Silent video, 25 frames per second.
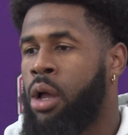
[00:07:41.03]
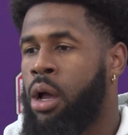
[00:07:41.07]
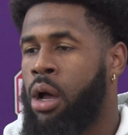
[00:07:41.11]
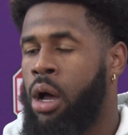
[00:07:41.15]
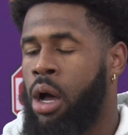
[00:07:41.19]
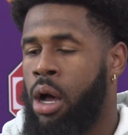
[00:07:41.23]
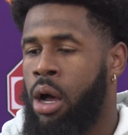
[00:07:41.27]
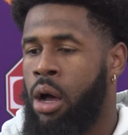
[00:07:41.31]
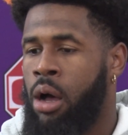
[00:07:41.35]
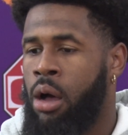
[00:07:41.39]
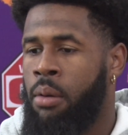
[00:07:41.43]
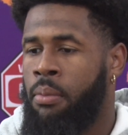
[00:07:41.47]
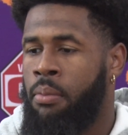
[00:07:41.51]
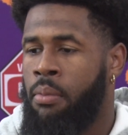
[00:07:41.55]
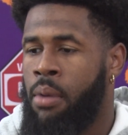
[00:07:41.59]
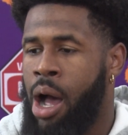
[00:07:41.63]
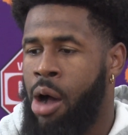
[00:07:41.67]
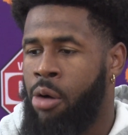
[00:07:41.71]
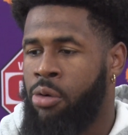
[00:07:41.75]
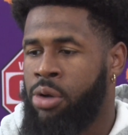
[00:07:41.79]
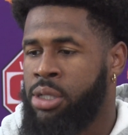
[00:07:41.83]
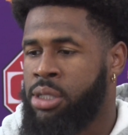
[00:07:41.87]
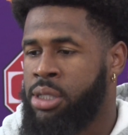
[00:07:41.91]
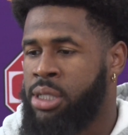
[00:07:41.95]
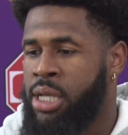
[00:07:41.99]

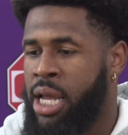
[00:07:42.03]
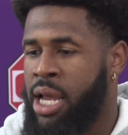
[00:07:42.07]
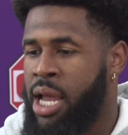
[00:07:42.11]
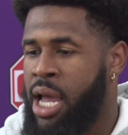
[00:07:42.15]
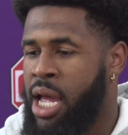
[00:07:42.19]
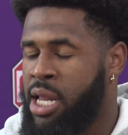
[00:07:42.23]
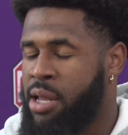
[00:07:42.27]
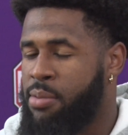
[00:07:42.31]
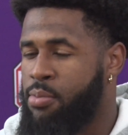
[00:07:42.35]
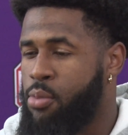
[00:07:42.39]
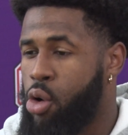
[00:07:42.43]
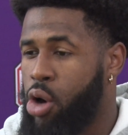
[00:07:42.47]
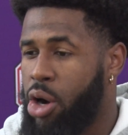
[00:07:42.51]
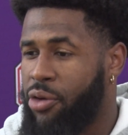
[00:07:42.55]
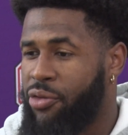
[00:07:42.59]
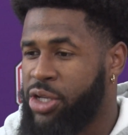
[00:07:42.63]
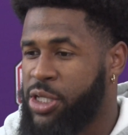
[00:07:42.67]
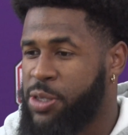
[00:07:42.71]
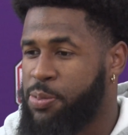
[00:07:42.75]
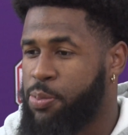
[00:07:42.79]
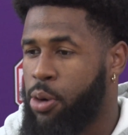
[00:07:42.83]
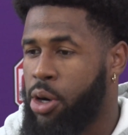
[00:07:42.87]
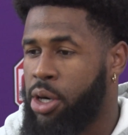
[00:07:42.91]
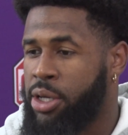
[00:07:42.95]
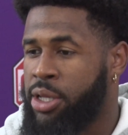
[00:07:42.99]
I wouldn't say any more of a
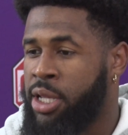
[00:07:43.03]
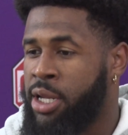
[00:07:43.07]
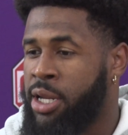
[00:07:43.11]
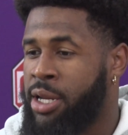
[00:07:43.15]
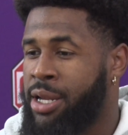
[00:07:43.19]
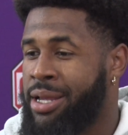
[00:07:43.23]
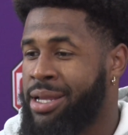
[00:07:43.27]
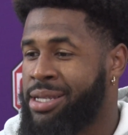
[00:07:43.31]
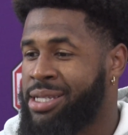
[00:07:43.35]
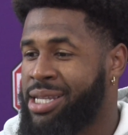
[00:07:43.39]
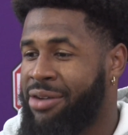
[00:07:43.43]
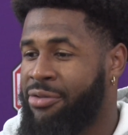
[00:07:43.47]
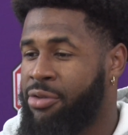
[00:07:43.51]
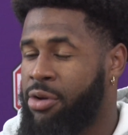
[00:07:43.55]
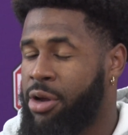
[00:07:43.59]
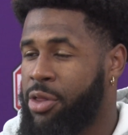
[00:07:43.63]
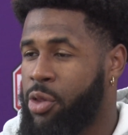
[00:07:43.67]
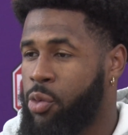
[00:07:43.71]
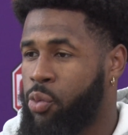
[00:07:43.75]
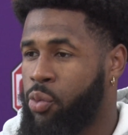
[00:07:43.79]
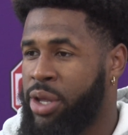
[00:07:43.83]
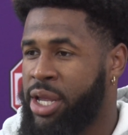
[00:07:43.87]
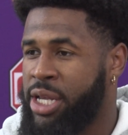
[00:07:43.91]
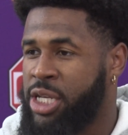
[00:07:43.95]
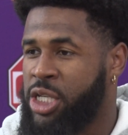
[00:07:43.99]
spark than it is every
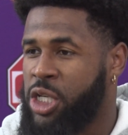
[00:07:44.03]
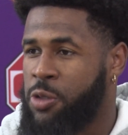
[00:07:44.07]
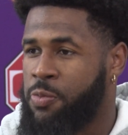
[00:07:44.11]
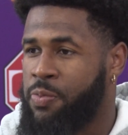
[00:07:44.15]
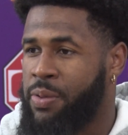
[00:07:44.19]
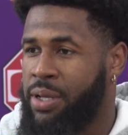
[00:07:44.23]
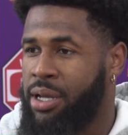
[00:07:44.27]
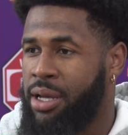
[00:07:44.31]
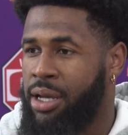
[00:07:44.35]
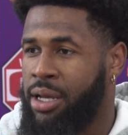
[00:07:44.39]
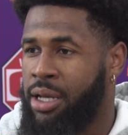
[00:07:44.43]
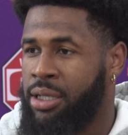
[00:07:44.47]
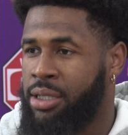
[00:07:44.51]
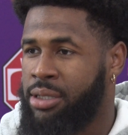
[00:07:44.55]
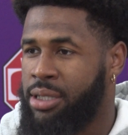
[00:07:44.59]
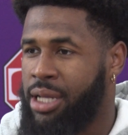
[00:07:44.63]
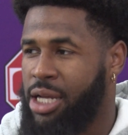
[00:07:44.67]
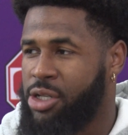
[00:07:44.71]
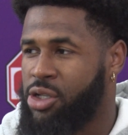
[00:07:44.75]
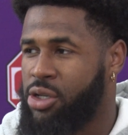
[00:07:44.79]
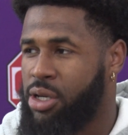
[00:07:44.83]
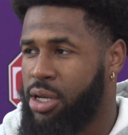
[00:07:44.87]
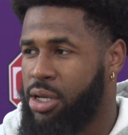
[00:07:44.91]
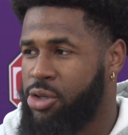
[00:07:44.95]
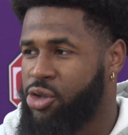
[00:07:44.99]
other week just because
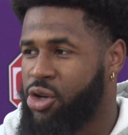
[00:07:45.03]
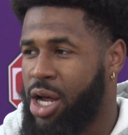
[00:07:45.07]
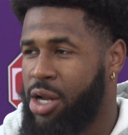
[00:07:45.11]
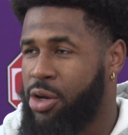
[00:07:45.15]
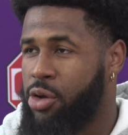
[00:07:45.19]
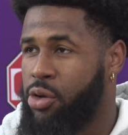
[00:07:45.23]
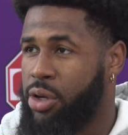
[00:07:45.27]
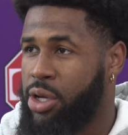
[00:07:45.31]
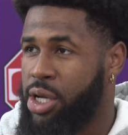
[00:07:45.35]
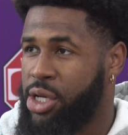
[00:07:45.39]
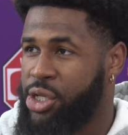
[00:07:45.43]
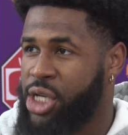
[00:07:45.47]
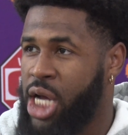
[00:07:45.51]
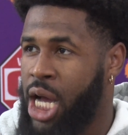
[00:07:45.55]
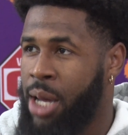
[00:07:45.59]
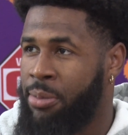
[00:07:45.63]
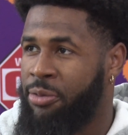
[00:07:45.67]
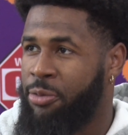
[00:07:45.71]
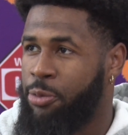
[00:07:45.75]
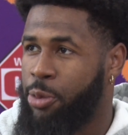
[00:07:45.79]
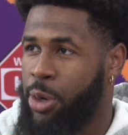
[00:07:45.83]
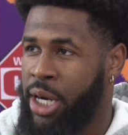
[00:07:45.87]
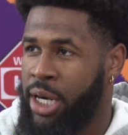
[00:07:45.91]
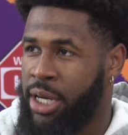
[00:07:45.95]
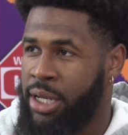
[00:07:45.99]
I try to do a good job
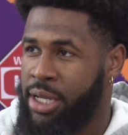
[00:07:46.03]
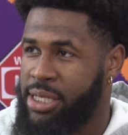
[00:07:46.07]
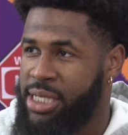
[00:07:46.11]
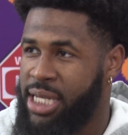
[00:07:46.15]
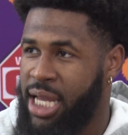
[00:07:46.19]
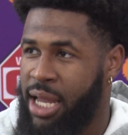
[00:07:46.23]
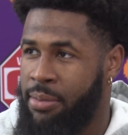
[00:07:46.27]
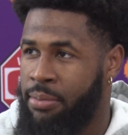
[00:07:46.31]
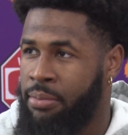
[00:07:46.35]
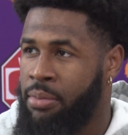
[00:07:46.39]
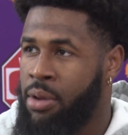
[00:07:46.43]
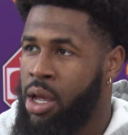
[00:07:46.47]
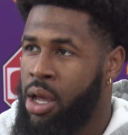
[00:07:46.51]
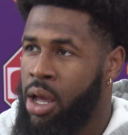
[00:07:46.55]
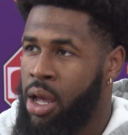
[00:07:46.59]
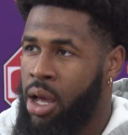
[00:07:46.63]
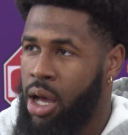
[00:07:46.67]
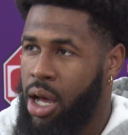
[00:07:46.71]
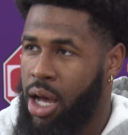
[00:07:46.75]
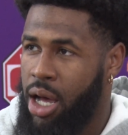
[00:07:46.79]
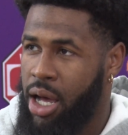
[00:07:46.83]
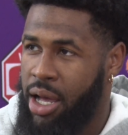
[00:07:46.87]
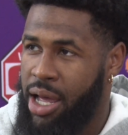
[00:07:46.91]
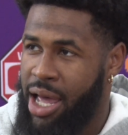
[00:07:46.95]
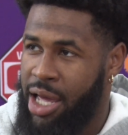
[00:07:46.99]
of bringing the same
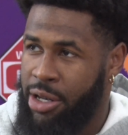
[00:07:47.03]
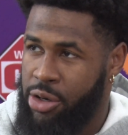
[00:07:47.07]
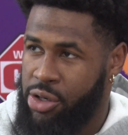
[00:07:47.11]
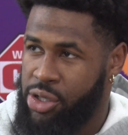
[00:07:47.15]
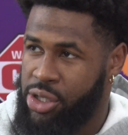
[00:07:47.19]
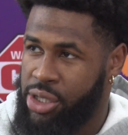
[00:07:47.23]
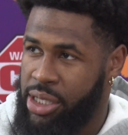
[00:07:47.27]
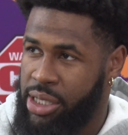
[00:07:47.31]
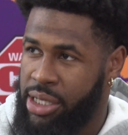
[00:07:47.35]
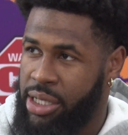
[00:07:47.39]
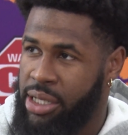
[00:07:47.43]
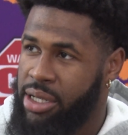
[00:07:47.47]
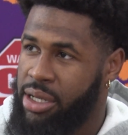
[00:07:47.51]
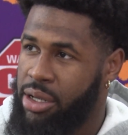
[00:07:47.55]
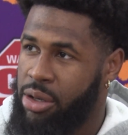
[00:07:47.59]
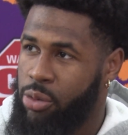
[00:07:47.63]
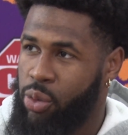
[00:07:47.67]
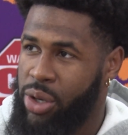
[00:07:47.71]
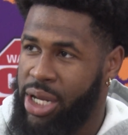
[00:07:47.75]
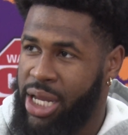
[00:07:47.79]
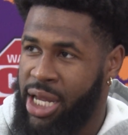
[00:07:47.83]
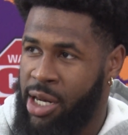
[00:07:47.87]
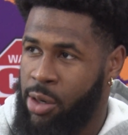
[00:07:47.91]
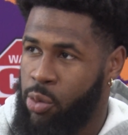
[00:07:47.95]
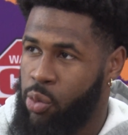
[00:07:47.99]
energy
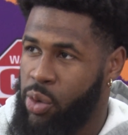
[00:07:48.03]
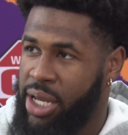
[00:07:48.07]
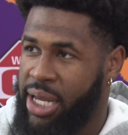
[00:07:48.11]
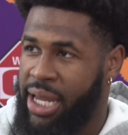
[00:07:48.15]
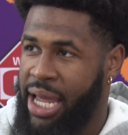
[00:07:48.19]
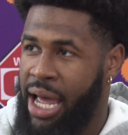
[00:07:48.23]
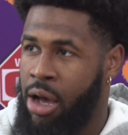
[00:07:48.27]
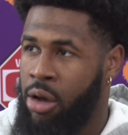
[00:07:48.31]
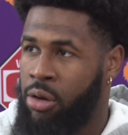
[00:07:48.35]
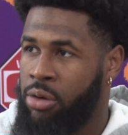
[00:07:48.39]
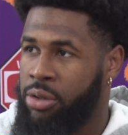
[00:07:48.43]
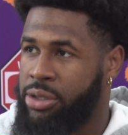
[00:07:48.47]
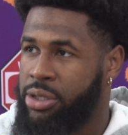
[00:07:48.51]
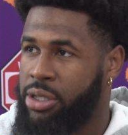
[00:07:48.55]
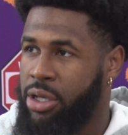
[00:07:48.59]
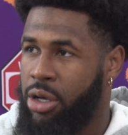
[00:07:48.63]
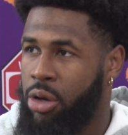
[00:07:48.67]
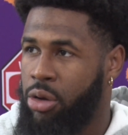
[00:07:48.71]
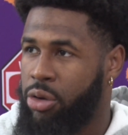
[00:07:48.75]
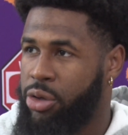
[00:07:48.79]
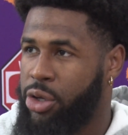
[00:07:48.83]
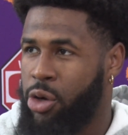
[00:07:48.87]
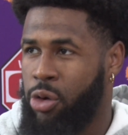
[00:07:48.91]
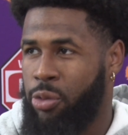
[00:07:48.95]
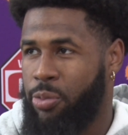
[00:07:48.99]
week in and week out,
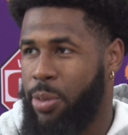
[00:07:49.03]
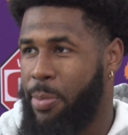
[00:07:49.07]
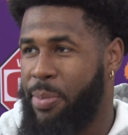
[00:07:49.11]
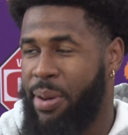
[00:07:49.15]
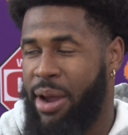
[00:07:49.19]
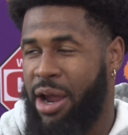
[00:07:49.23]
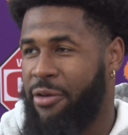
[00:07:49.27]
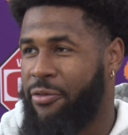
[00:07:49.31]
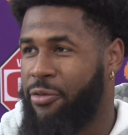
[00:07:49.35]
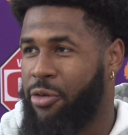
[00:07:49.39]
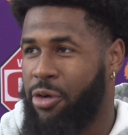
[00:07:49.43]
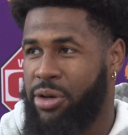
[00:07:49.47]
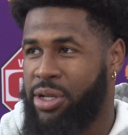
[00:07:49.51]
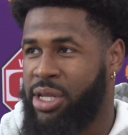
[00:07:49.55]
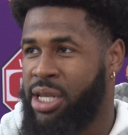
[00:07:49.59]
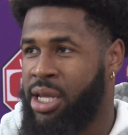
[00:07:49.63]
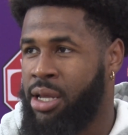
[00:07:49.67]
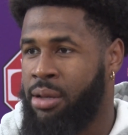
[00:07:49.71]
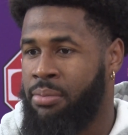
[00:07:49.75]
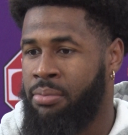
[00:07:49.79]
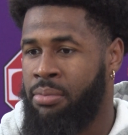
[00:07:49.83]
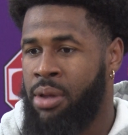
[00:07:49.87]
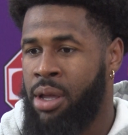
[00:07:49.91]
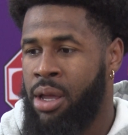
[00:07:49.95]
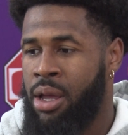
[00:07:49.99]
so you don't prepare for a
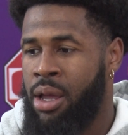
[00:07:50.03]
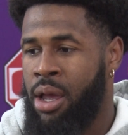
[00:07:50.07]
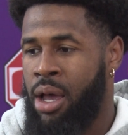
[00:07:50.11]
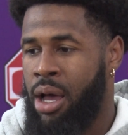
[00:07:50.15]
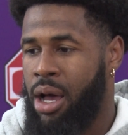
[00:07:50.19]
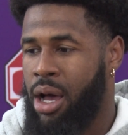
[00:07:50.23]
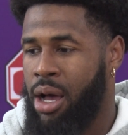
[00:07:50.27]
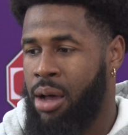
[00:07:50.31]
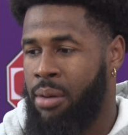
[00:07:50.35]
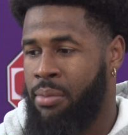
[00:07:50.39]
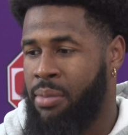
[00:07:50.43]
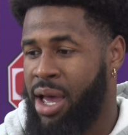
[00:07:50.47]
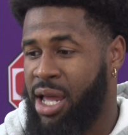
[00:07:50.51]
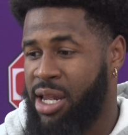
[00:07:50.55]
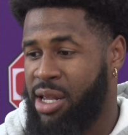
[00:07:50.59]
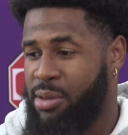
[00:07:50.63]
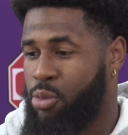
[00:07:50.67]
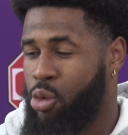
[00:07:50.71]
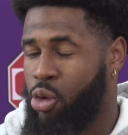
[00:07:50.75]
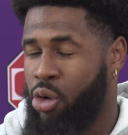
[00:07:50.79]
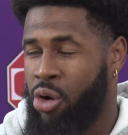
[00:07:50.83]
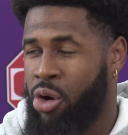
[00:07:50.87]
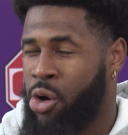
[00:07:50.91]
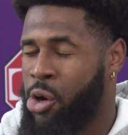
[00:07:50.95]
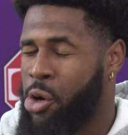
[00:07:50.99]
team any
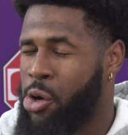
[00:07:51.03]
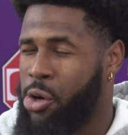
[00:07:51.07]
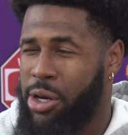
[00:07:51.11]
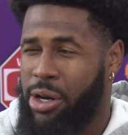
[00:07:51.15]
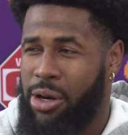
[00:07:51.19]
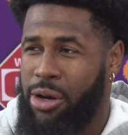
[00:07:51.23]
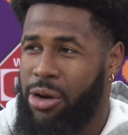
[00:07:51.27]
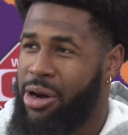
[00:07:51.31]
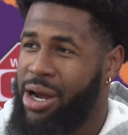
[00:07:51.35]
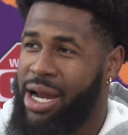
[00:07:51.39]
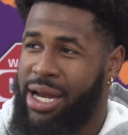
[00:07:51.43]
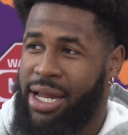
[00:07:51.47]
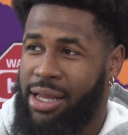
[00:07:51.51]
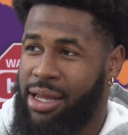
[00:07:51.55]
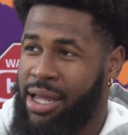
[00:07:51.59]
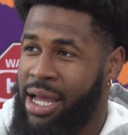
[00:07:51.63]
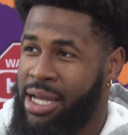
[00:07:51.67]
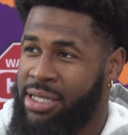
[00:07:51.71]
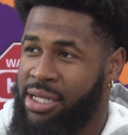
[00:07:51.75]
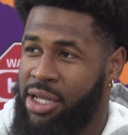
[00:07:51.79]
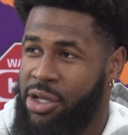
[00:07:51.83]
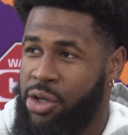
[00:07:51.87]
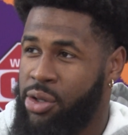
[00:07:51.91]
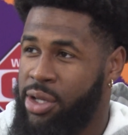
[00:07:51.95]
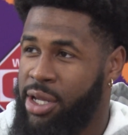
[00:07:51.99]
more or any
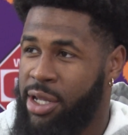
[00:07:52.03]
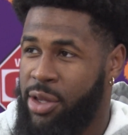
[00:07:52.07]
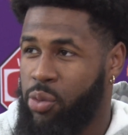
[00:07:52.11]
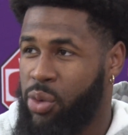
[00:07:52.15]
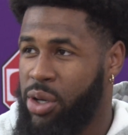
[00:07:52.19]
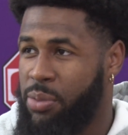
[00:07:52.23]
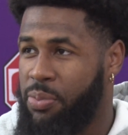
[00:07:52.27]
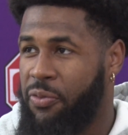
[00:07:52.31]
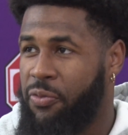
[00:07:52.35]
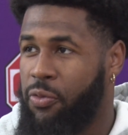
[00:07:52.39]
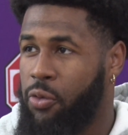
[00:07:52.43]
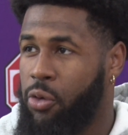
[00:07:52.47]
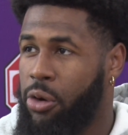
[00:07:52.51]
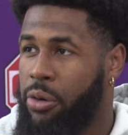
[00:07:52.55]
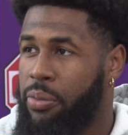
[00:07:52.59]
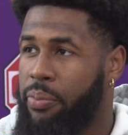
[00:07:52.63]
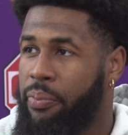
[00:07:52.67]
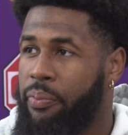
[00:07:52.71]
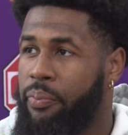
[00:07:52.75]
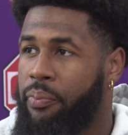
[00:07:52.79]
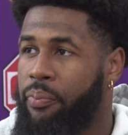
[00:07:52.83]
less than you did the week before.